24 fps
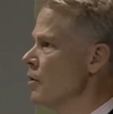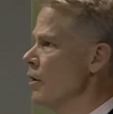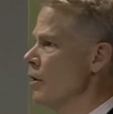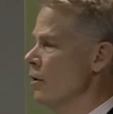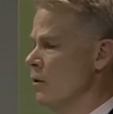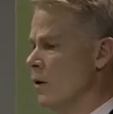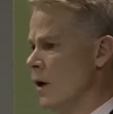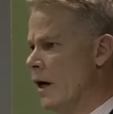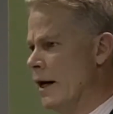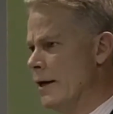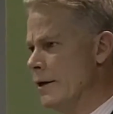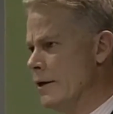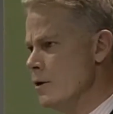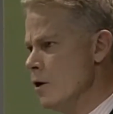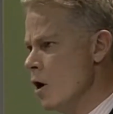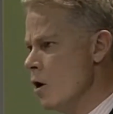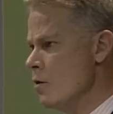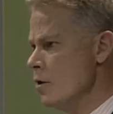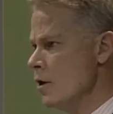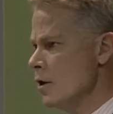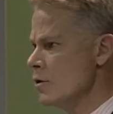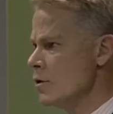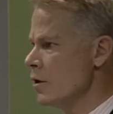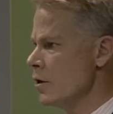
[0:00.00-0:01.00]
so I
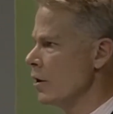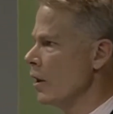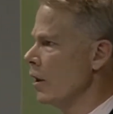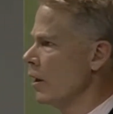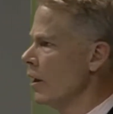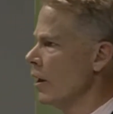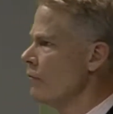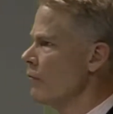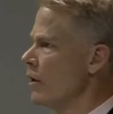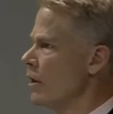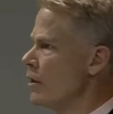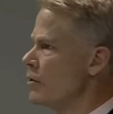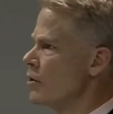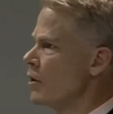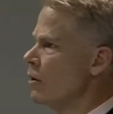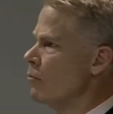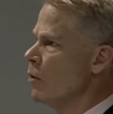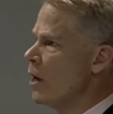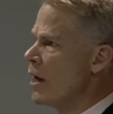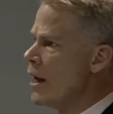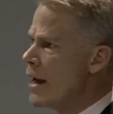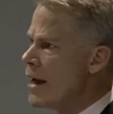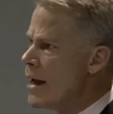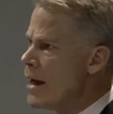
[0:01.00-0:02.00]
know that you're delivering
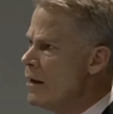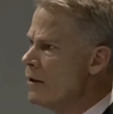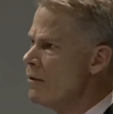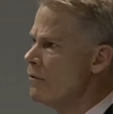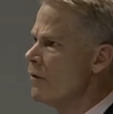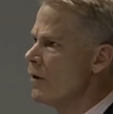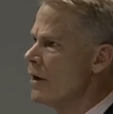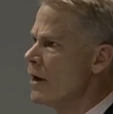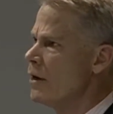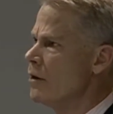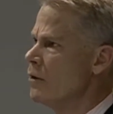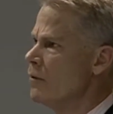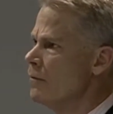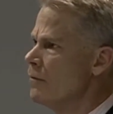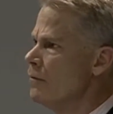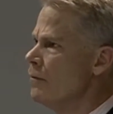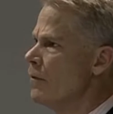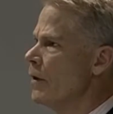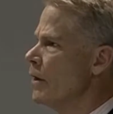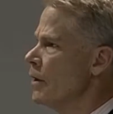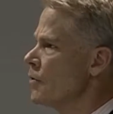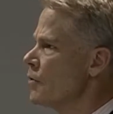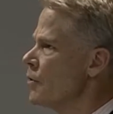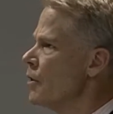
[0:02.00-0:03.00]
some
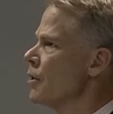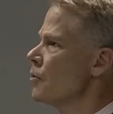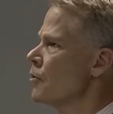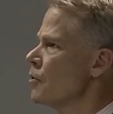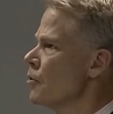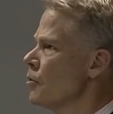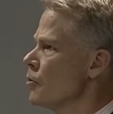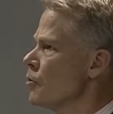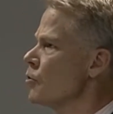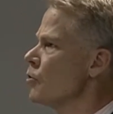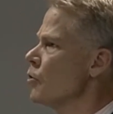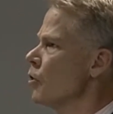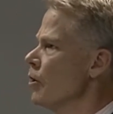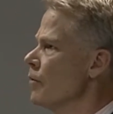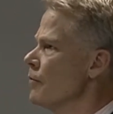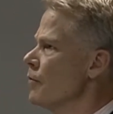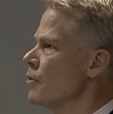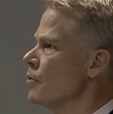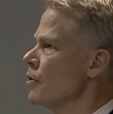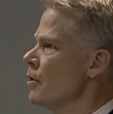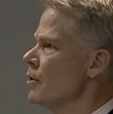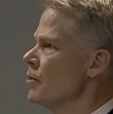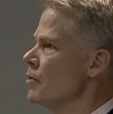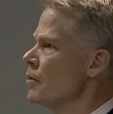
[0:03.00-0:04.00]
innovative citizen
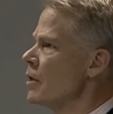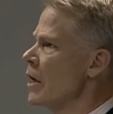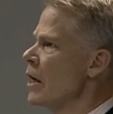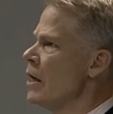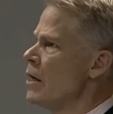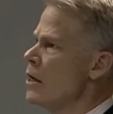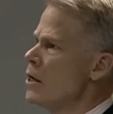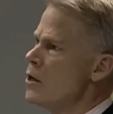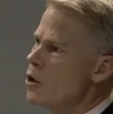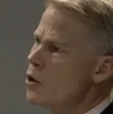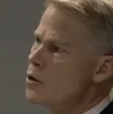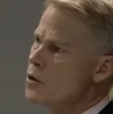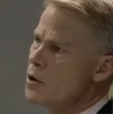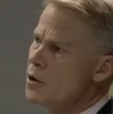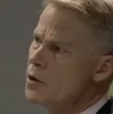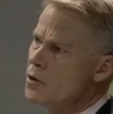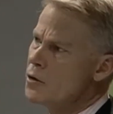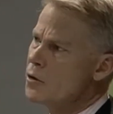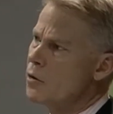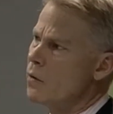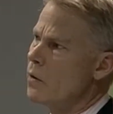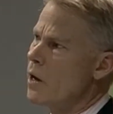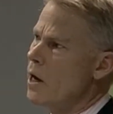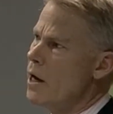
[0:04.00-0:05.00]
services. Could you
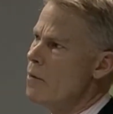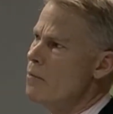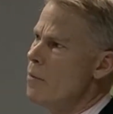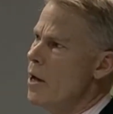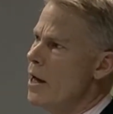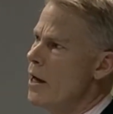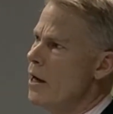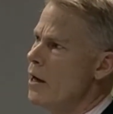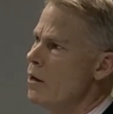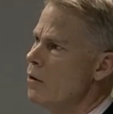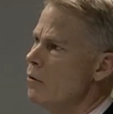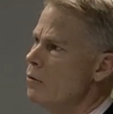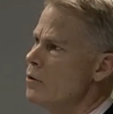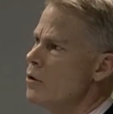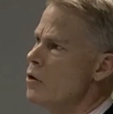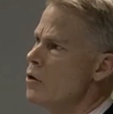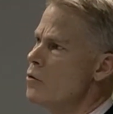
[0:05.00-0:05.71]
describe how